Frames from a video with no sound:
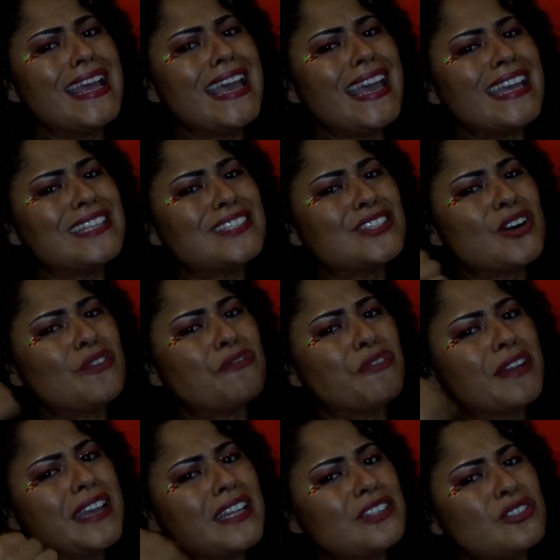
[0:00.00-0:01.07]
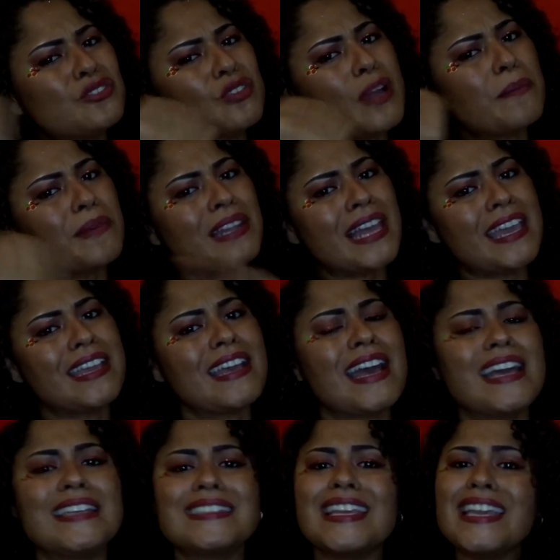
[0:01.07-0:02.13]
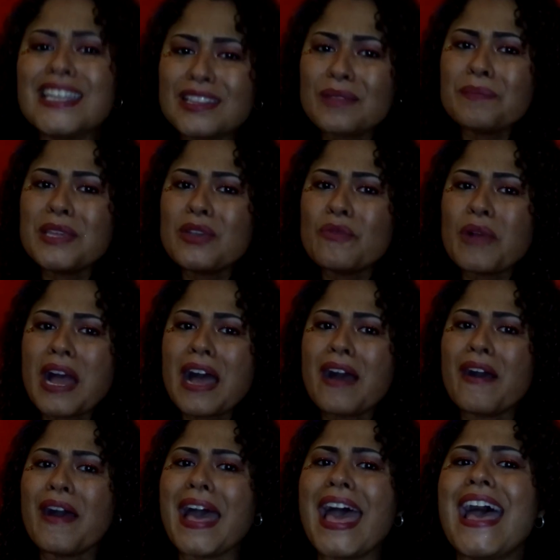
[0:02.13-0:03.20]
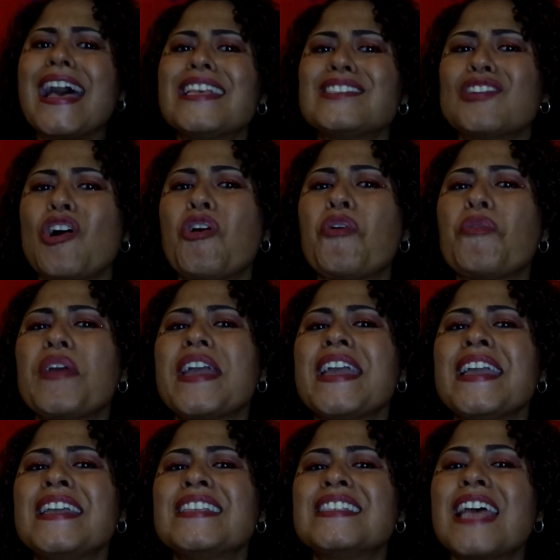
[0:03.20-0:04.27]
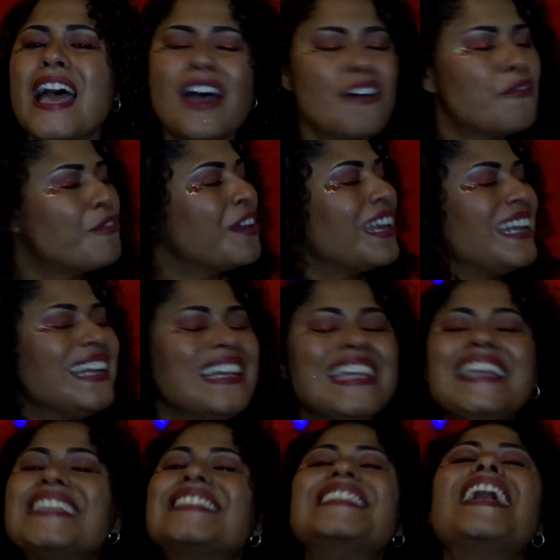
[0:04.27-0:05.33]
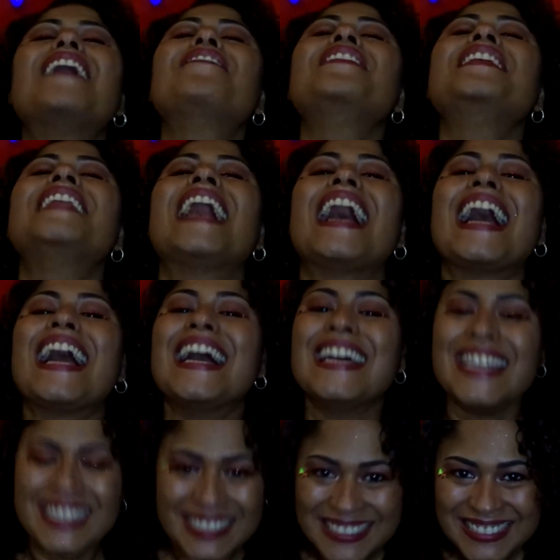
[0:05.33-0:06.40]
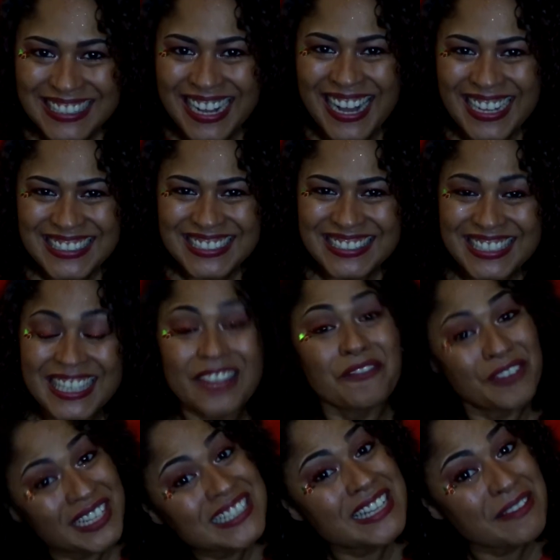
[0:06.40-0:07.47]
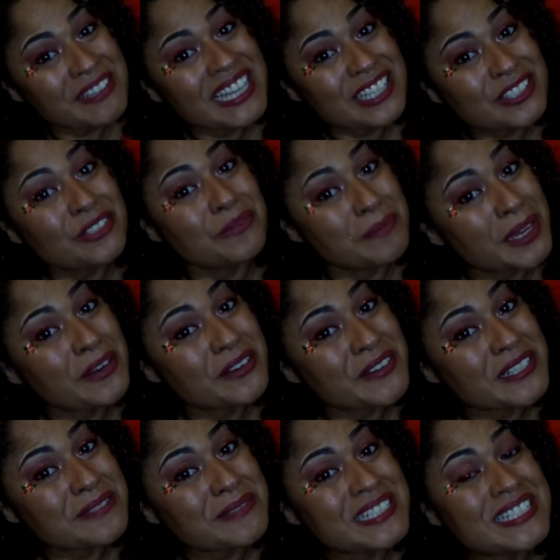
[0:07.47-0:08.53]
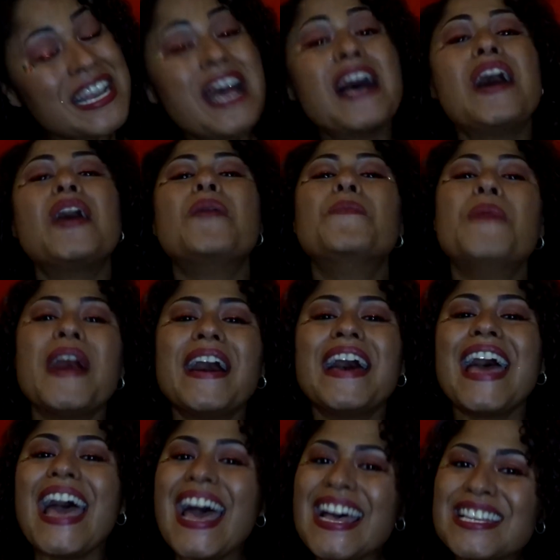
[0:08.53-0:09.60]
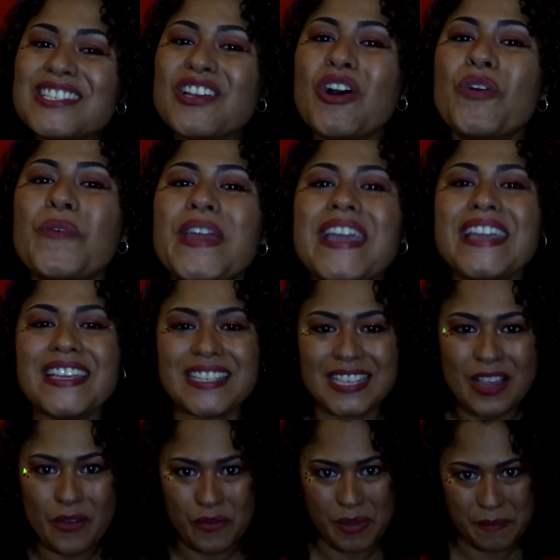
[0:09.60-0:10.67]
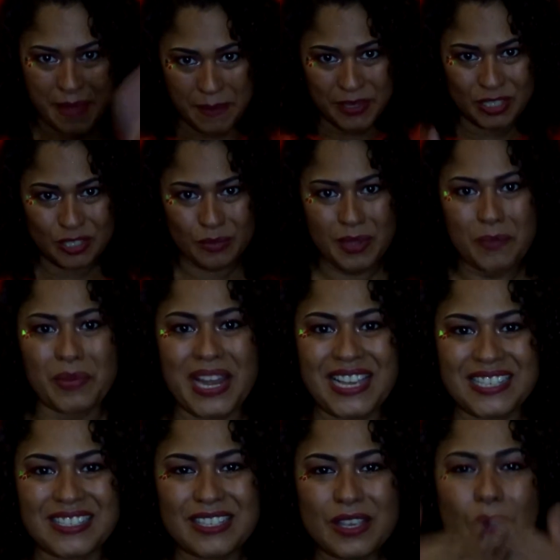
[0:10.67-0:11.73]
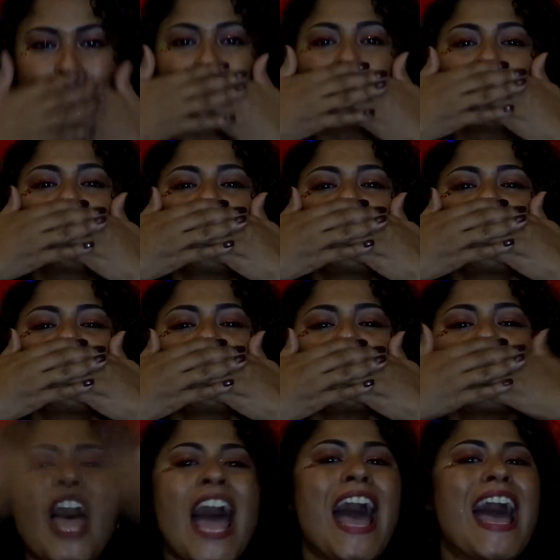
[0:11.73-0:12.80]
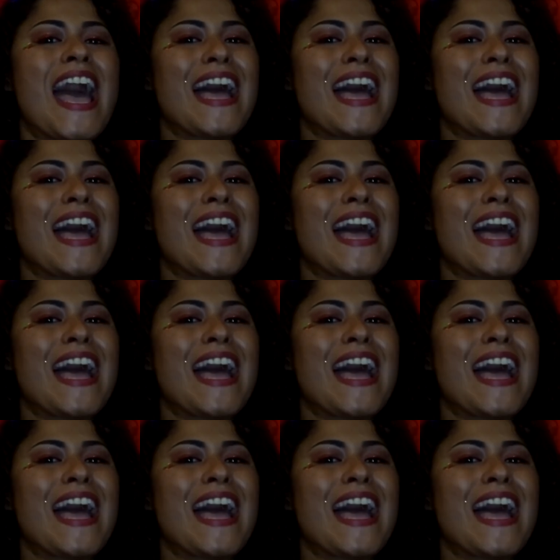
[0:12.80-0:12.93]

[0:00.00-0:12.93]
And don't forget to drop a like, guys. In the meanwhile, as always, Feliz Navidad. No, I'm just kidding. Feliz Navidad too. Merry Christmas. But as always, remember to be blessed. Mwah!